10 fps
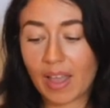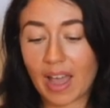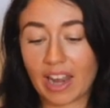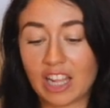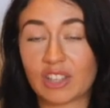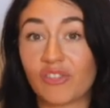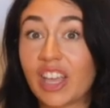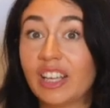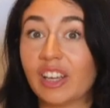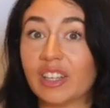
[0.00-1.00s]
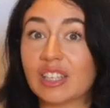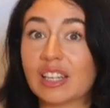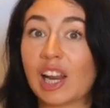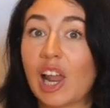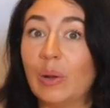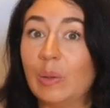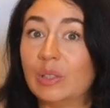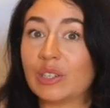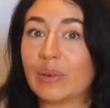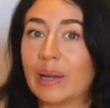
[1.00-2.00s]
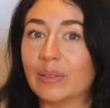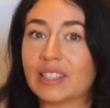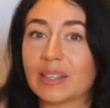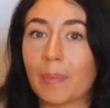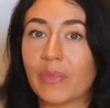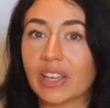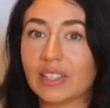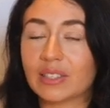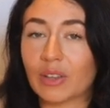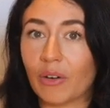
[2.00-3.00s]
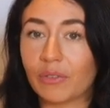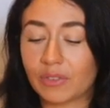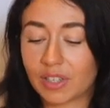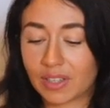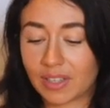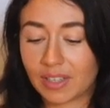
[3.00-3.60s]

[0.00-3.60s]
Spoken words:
and his fingers closed around something soft.